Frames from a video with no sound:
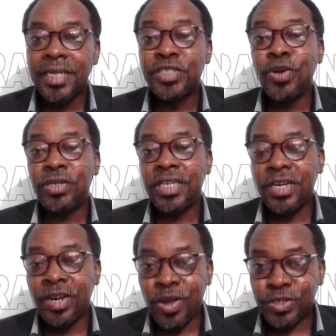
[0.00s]
he's got
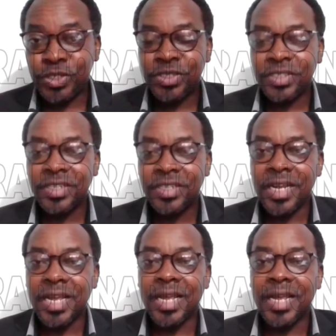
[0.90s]
a lot
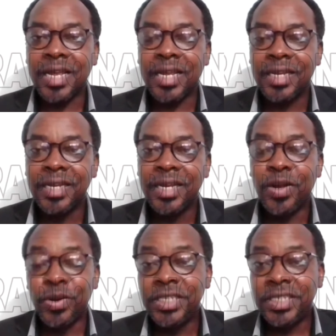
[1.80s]
uh,
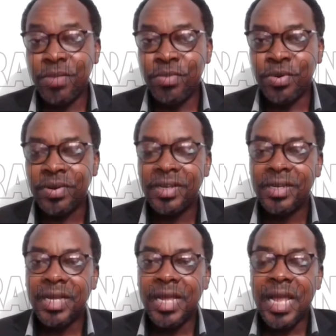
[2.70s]
on his table.
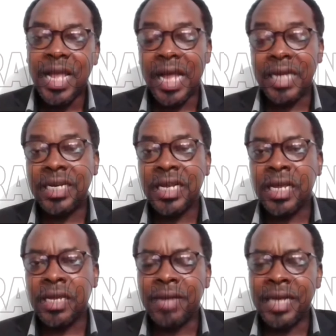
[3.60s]
And
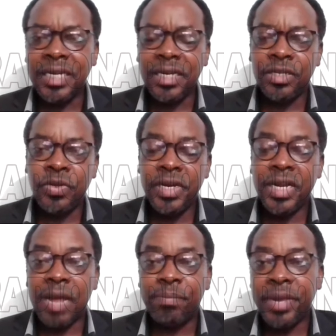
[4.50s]
uh, I think during the
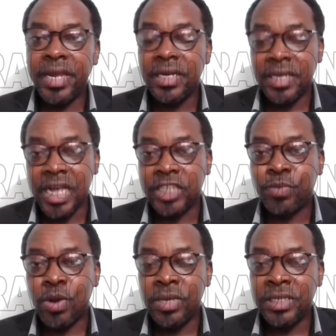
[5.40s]
campaign, he has
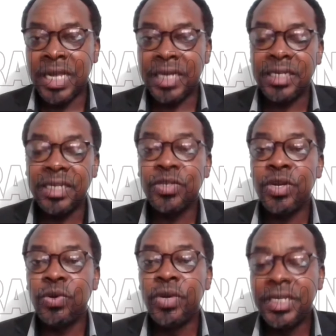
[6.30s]
promised that he's
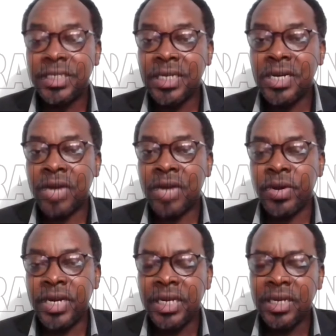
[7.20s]
going to hit the ground
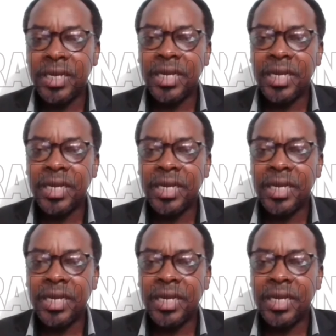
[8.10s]
running